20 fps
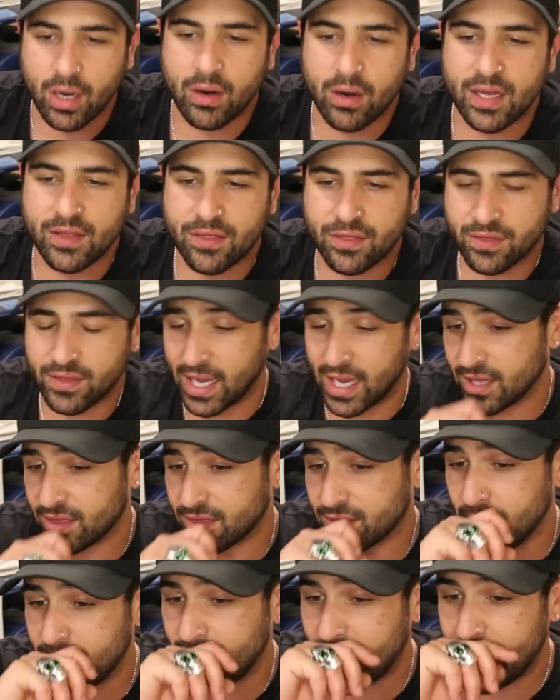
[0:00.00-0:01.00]
All right, uh,
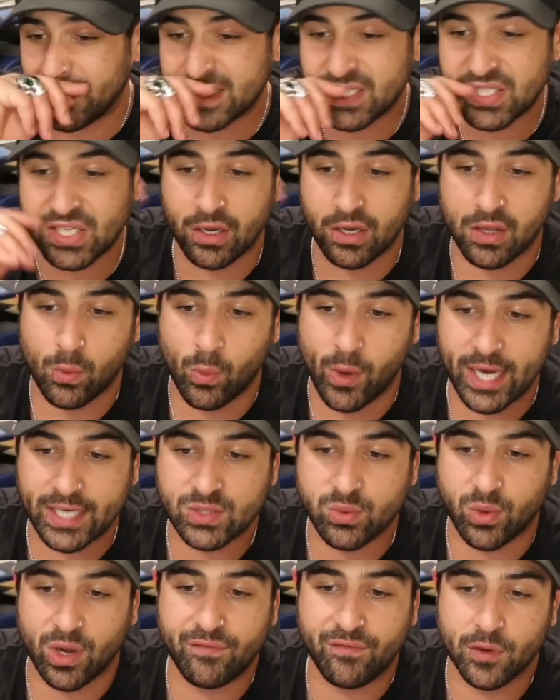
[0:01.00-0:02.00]
13% on the week,
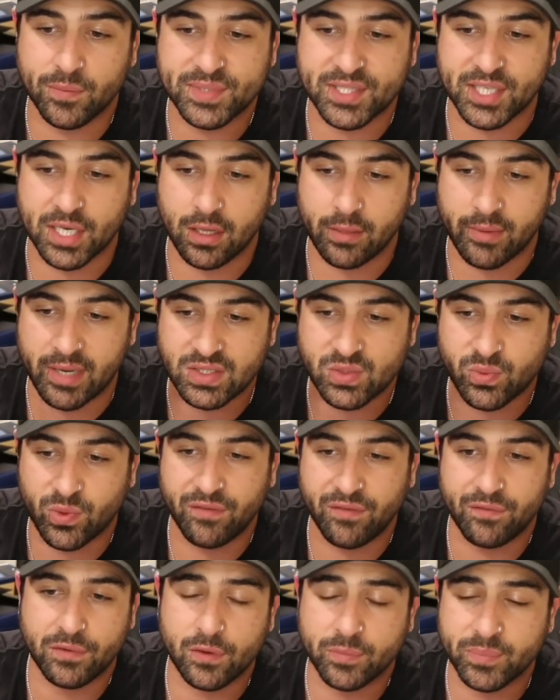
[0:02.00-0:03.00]
24% on the month,
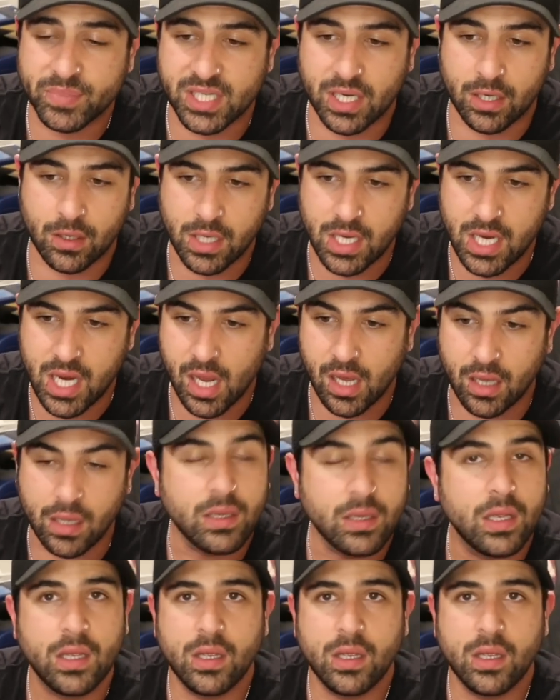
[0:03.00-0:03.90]
24% on the year.